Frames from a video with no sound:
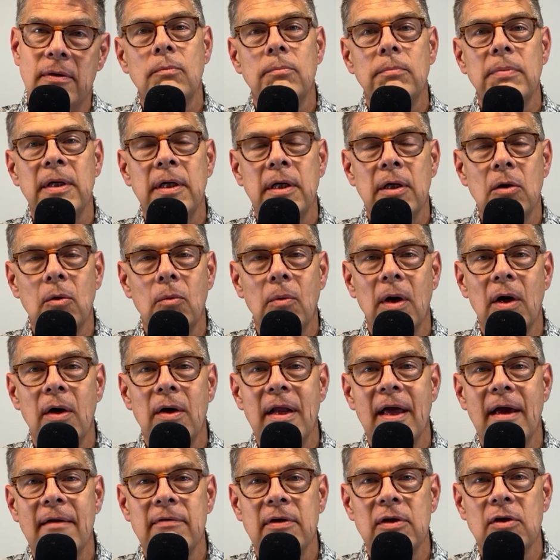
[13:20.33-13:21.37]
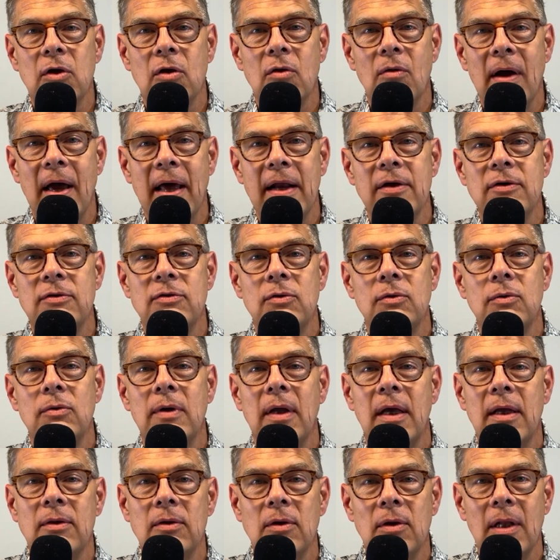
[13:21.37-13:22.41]
Being aware and having the gratitude
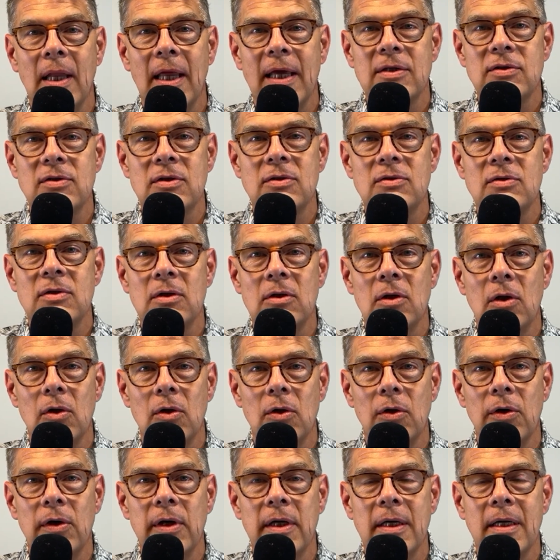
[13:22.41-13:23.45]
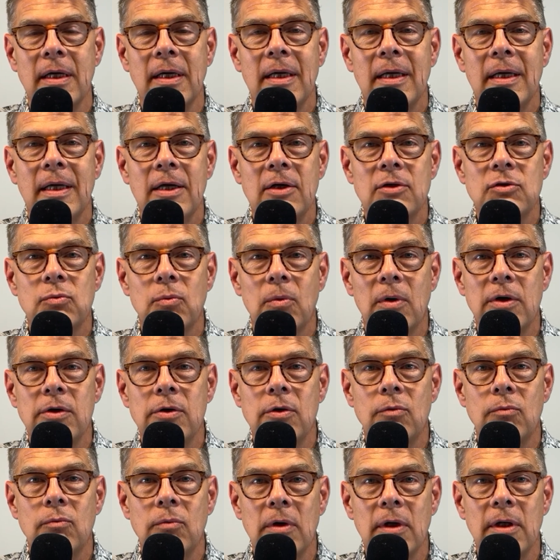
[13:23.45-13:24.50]
and the lessons and the learning is where you're
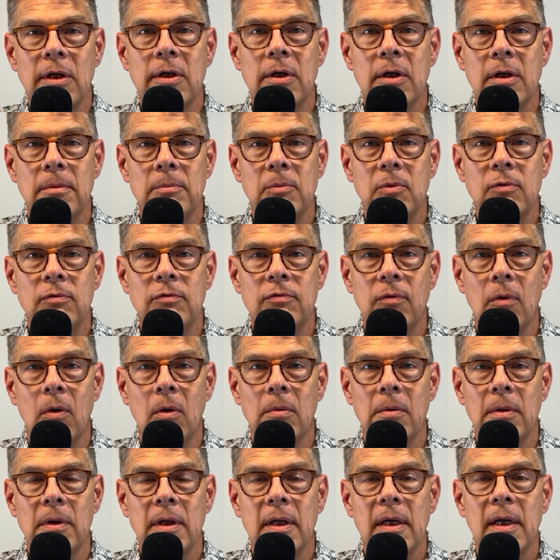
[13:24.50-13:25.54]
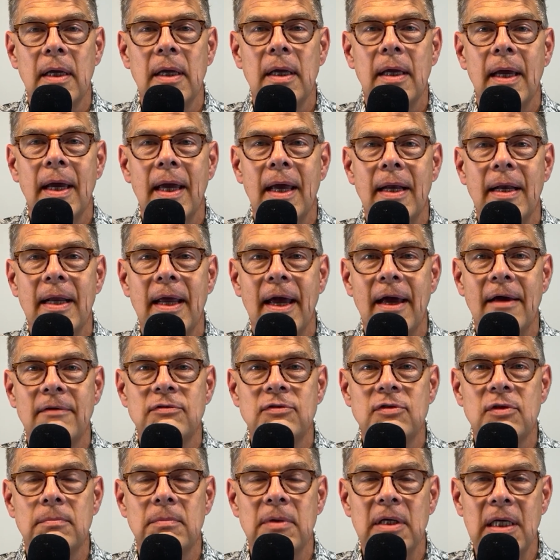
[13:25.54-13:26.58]
really going to move forward and have
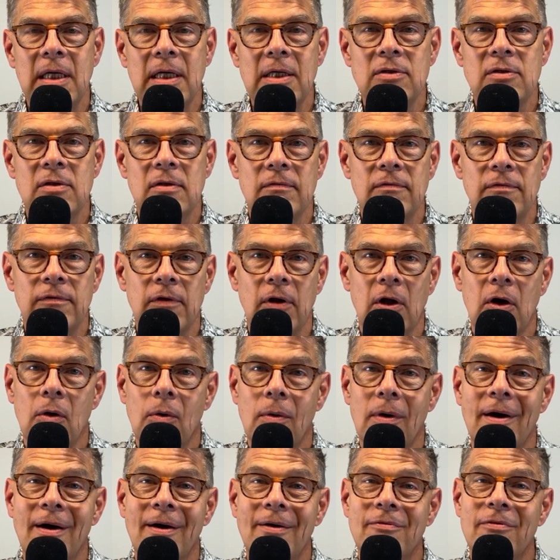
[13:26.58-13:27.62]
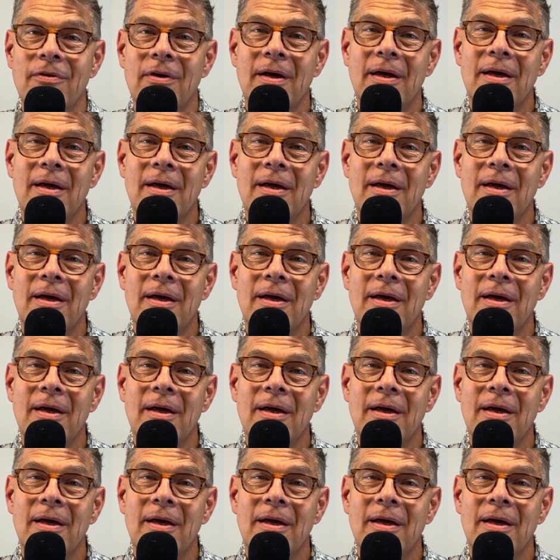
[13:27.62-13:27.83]
some ease and flow of